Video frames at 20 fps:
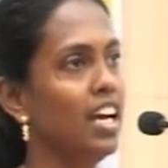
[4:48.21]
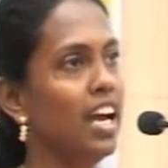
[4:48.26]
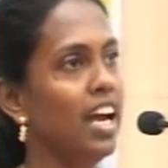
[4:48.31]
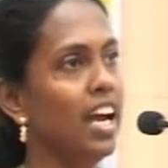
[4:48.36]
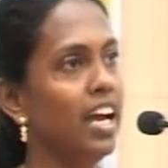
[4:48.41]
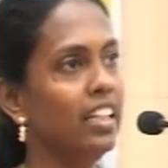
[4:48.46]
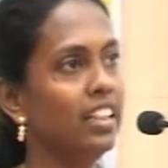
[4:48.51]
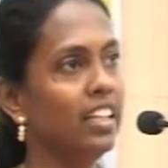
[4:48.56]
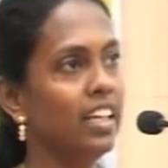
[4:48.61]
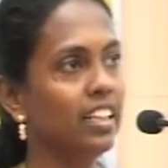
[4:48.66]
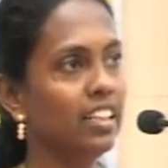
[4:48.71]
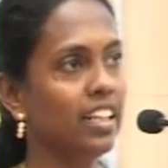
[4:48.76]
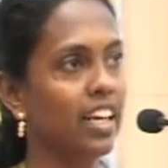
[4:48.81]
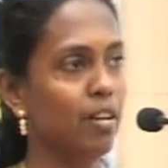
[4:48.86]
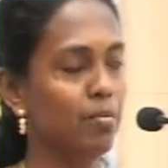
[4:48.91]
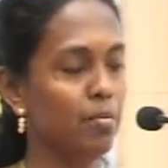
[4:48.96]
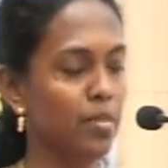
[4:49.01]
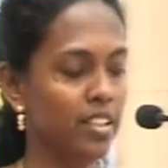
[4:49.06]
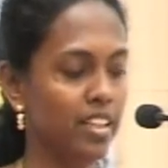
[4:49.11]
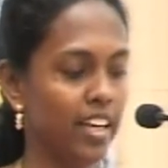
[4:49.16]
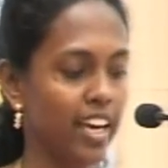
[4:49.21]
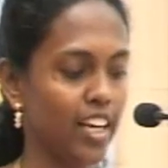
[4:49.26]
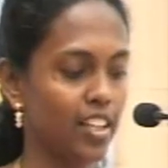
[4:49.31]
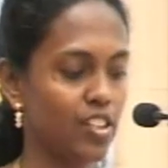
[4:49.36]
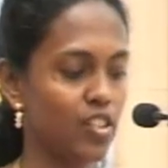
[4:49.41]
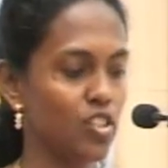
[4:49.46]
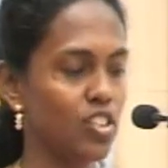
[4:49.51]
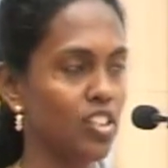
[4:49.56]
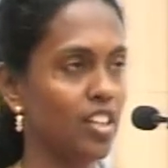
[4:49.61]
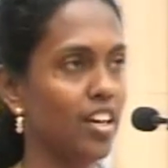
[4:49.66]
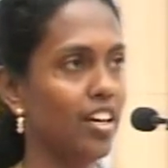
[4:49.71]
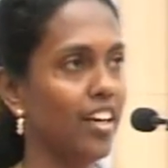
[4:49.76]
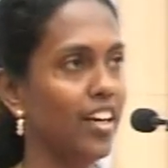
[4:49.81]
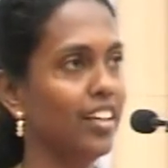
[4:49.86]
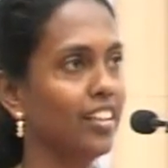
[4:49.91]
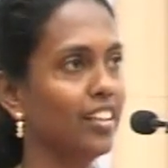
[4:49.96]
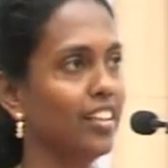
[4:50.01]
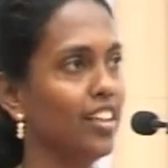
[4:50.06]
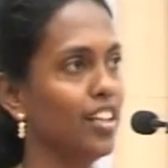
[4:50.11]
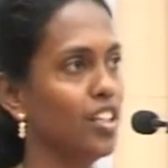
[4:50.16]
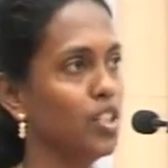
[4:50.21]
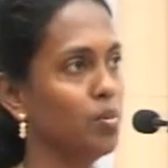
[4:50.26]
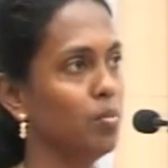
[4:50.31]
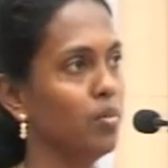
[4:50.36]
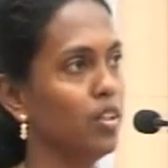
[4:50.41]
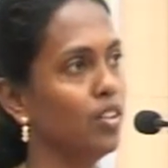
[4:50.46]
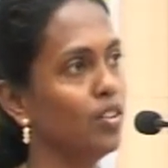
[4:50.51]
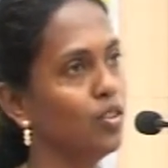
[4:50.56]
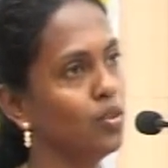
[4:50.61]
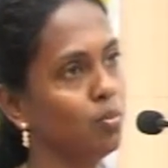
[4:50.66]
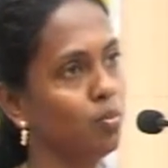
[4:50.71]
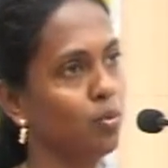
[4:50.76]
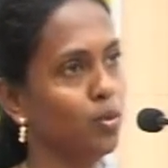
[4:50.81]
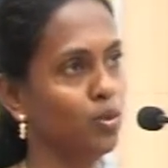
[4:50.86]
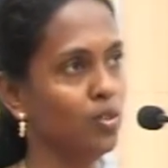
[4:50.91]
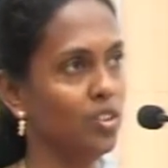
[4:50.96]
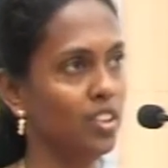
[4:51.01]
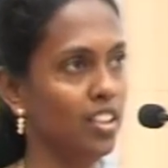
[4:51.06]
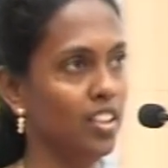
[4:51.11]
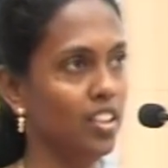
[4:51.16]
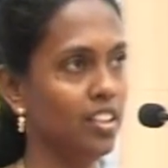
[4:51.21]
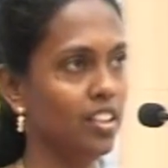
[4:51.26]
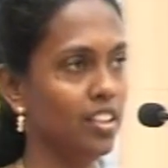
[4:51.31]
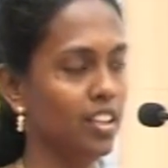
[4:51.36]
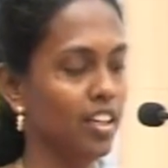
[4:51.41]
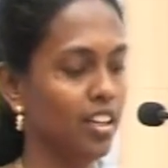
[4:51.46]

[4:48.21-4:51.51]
and that gave me the extra encouragement to proceed.